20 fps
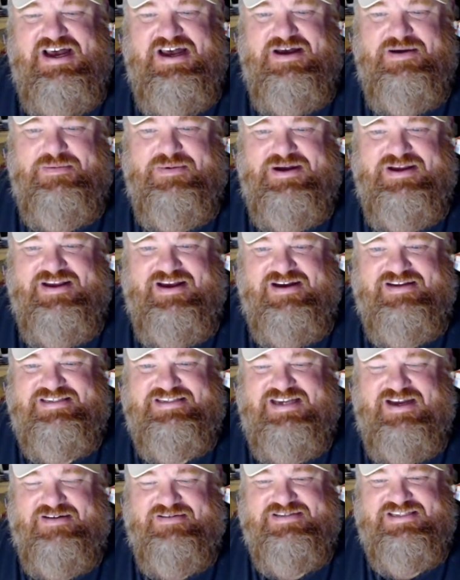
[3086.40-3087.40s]
Because
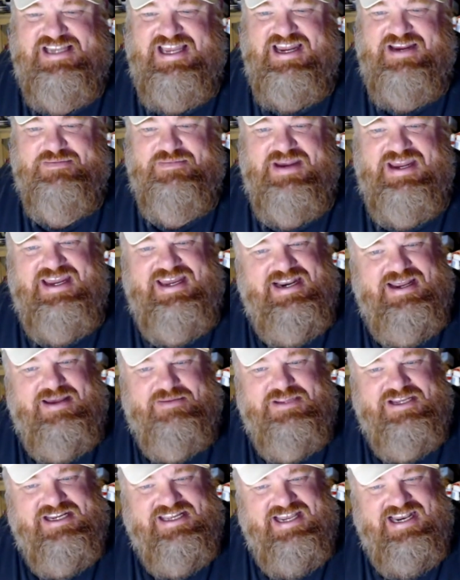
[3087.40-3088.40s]
I was like, man, I'm
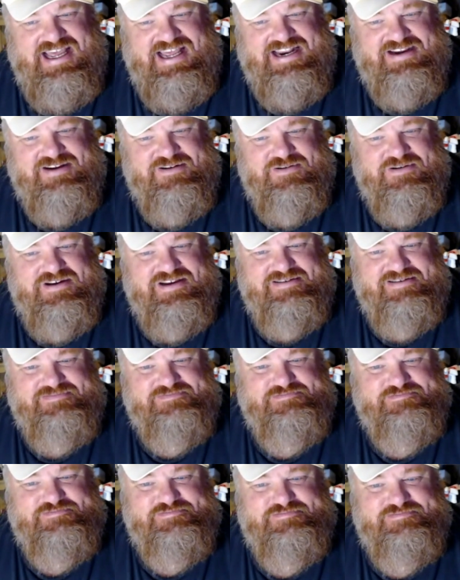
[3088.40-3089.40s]
looking at it going,
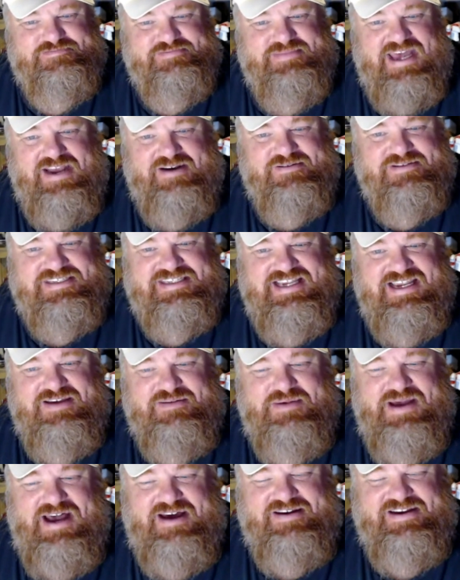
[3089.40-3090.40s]
I don't see
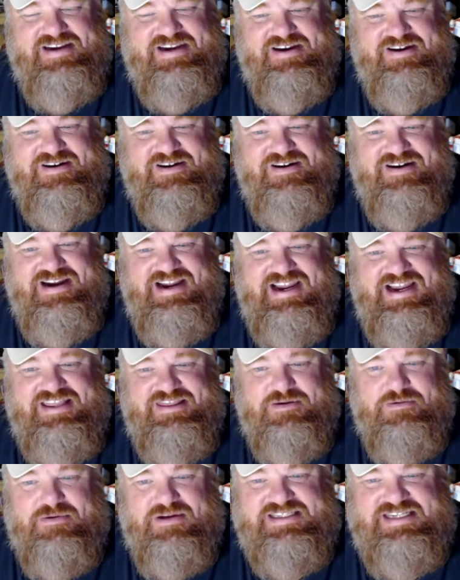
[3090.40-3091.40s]
them out here. And
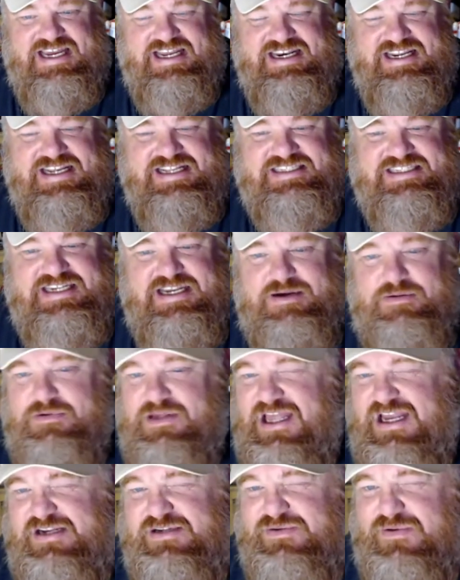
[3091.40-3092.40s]
the ones I did see were
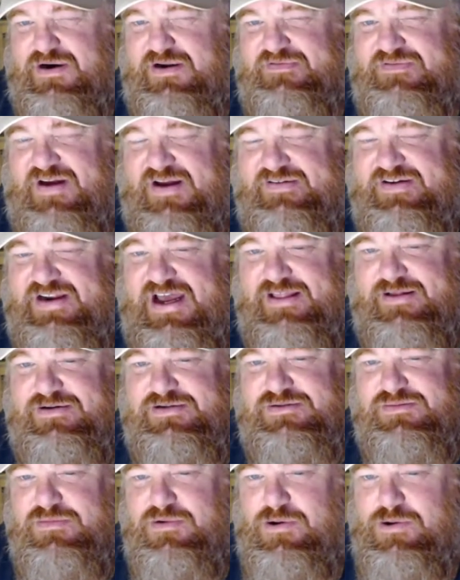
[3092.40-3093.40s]
like
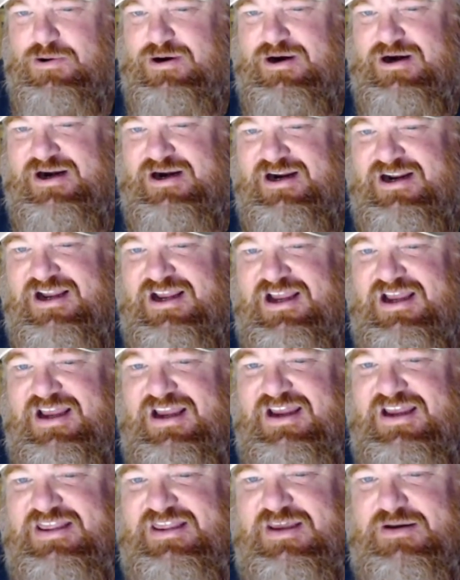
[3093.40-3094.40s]
$25 more
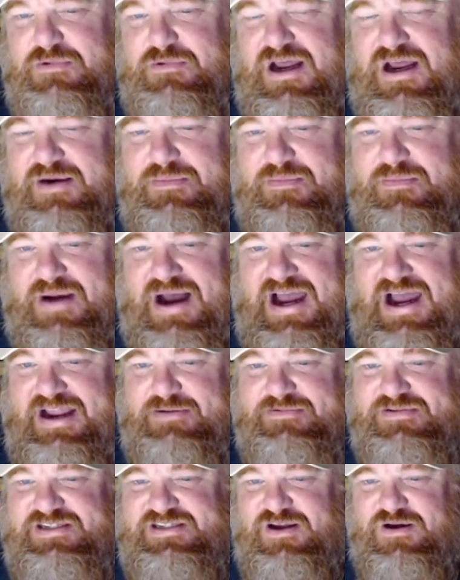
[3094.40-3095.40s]
than what mine
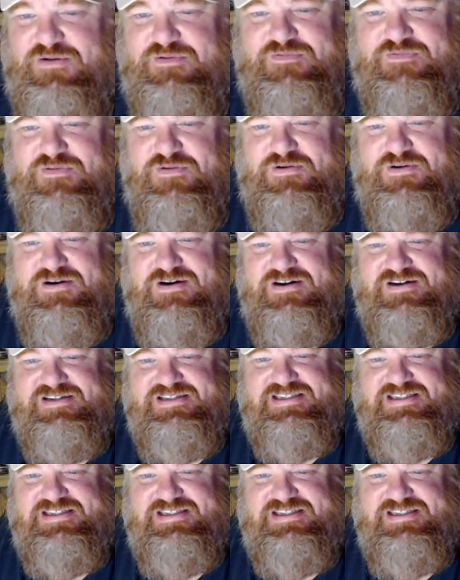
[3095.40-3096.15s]
was sold for.